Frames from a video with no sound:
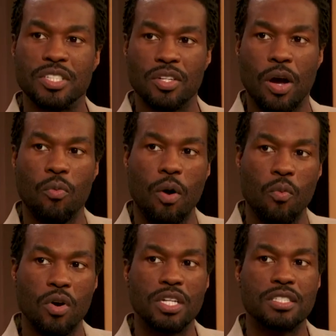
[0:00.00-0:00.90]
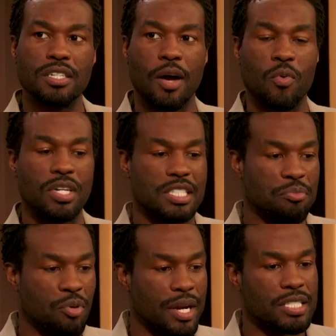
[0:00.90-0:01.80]
You know, I, I wanted to I wanted to
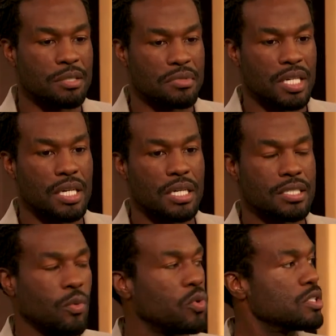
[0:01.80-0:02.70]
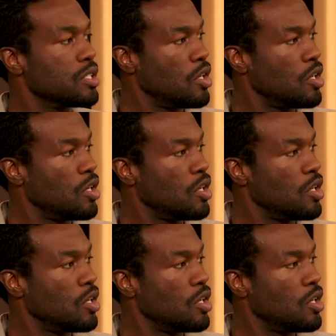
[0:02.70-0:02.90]
break some things. I wanted to